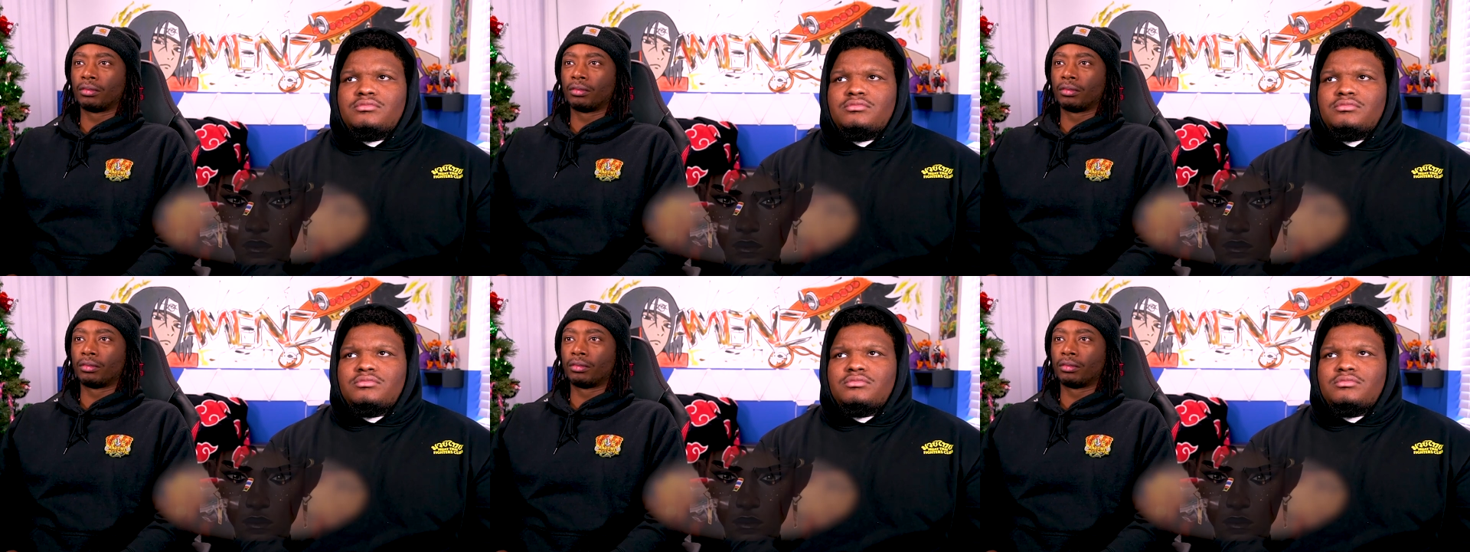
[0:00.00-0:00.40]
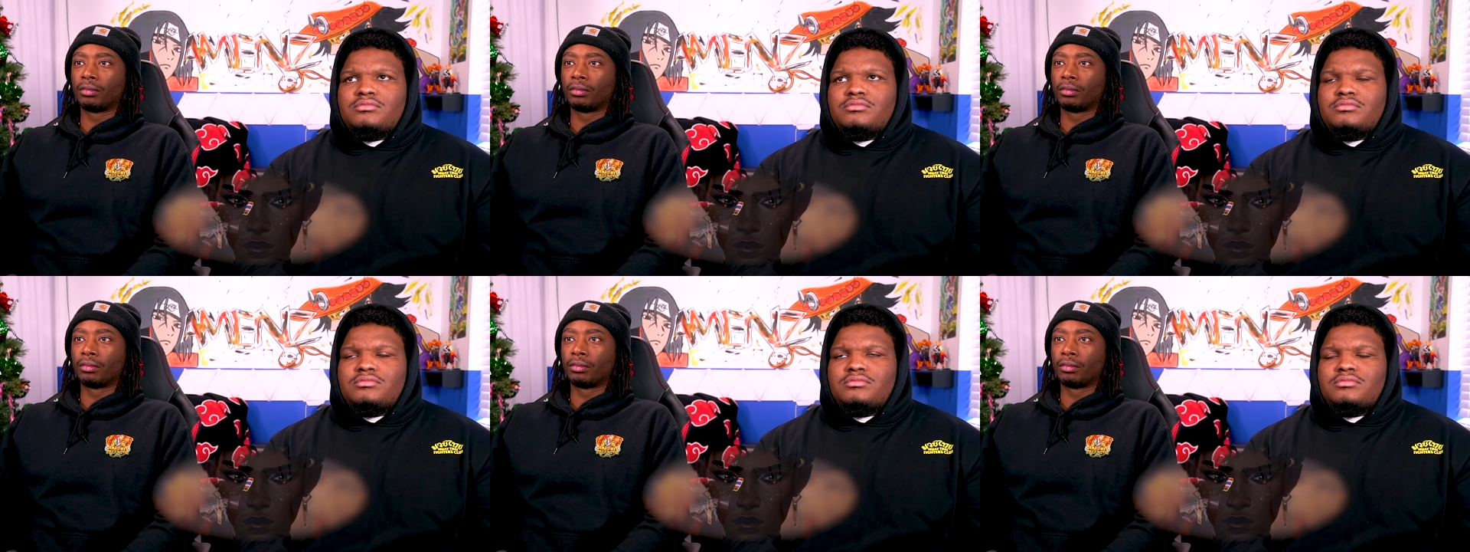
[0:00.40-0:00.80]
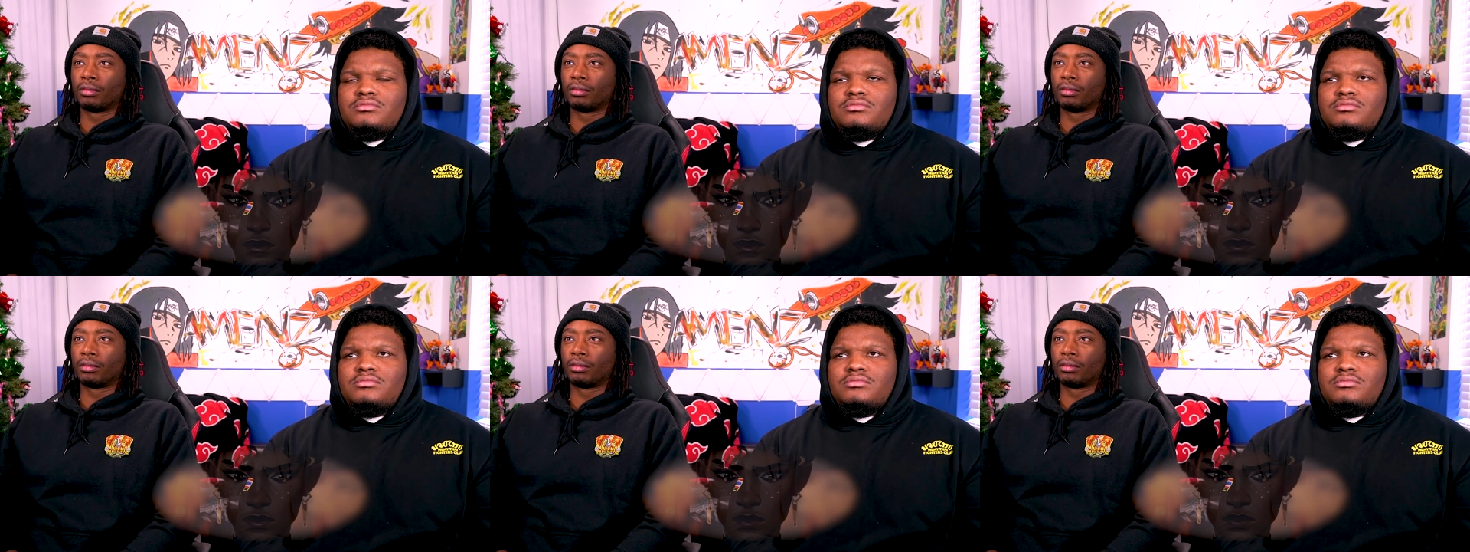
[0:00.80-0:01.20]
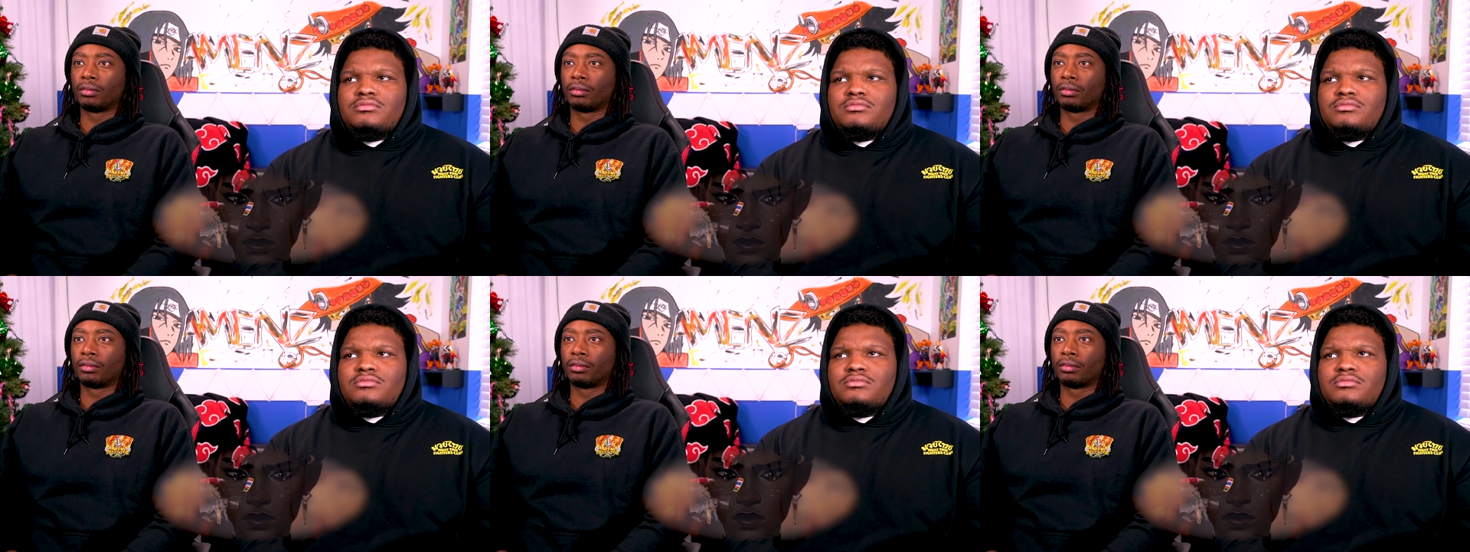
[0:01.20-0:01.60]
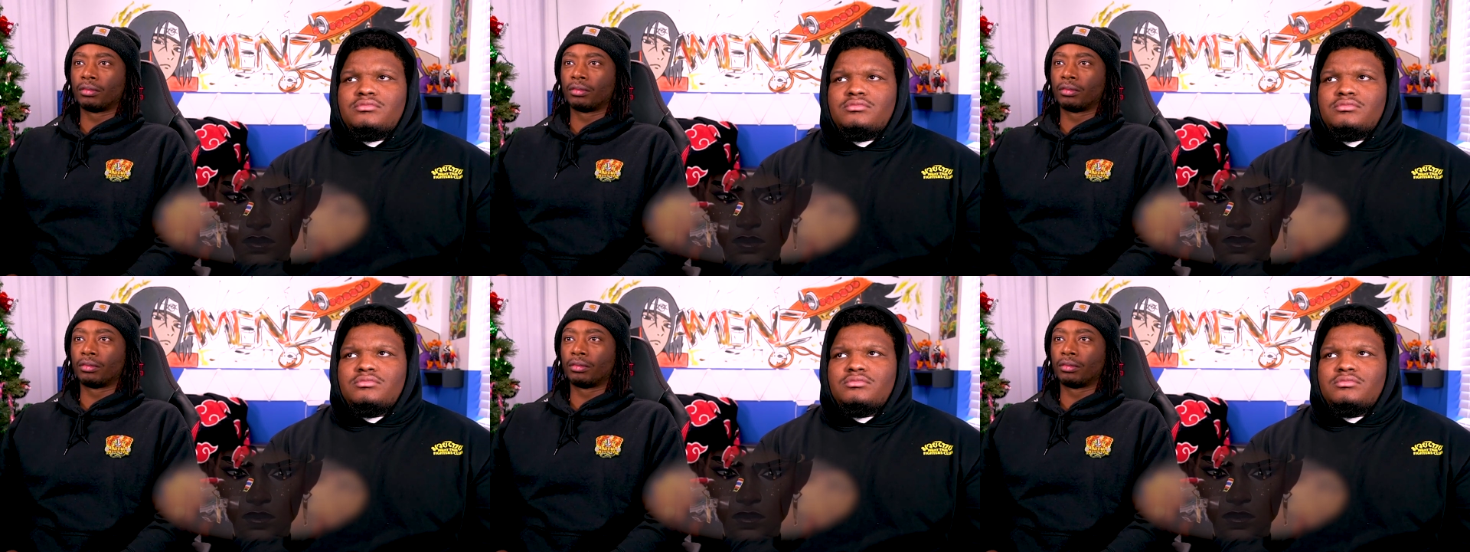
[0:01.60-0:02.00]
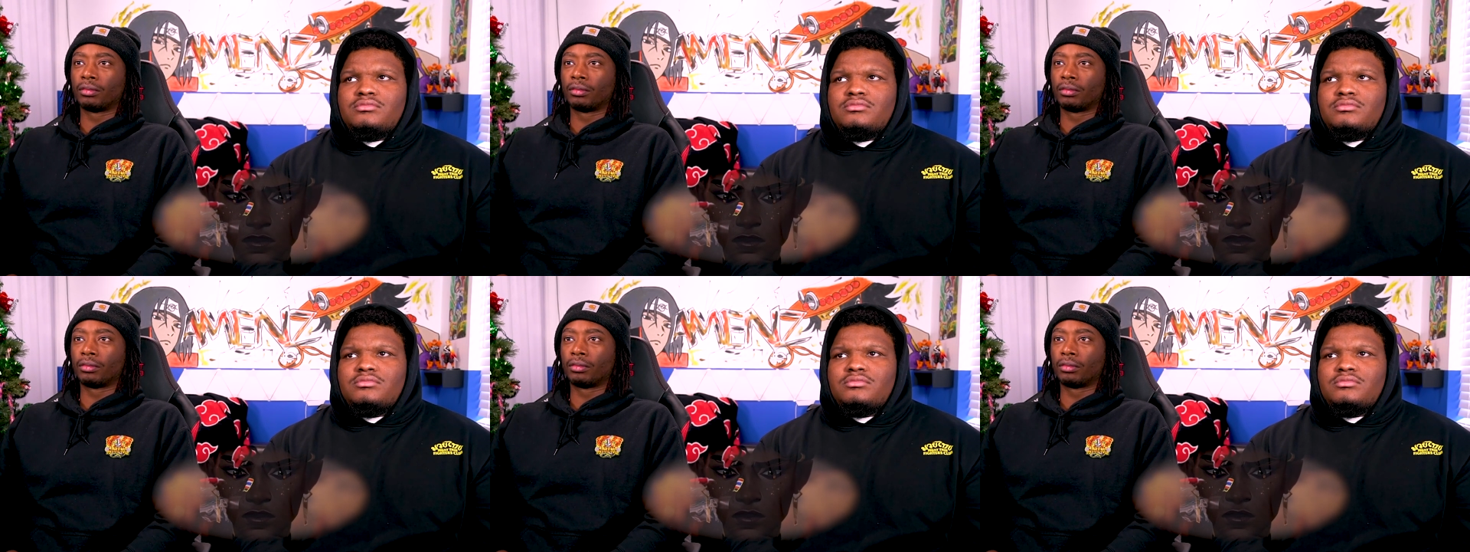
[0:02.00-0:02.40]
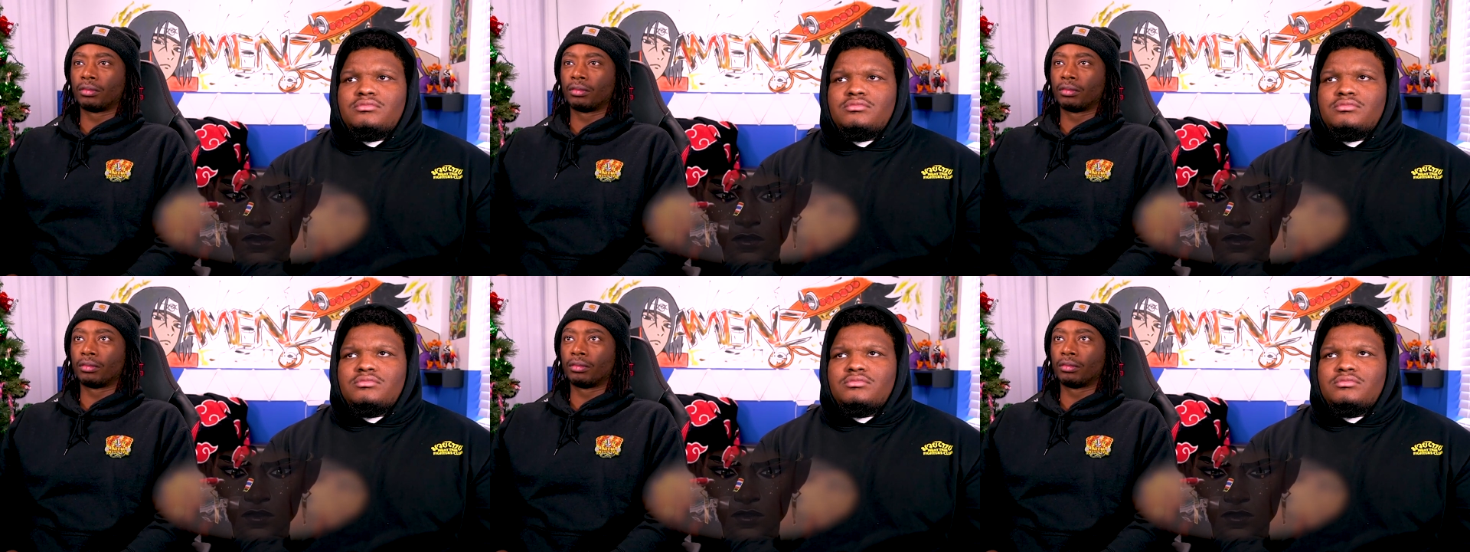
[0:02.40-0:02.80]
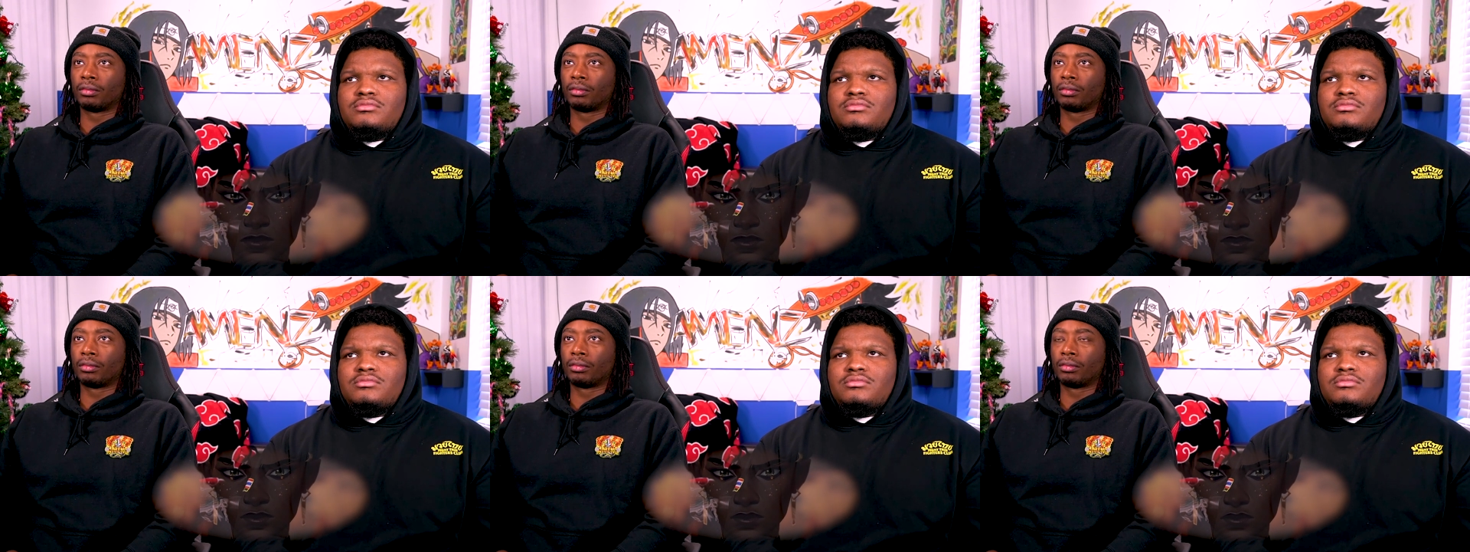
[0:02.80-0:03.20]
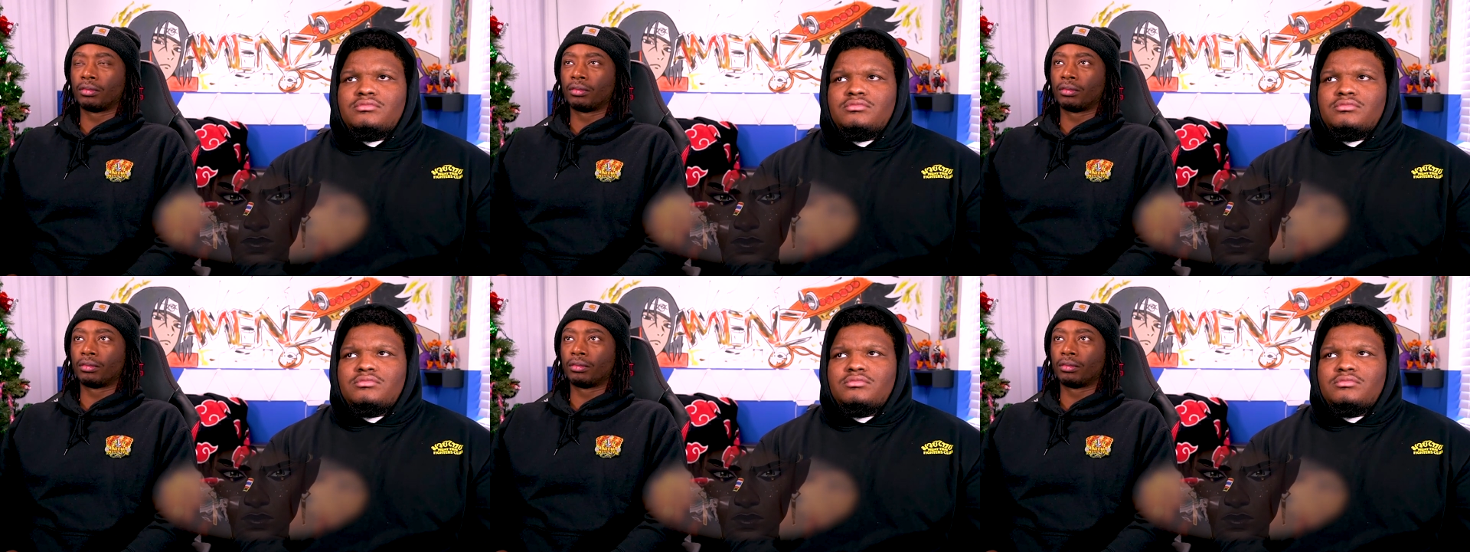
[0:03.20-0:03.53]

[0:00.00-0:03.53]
(silence)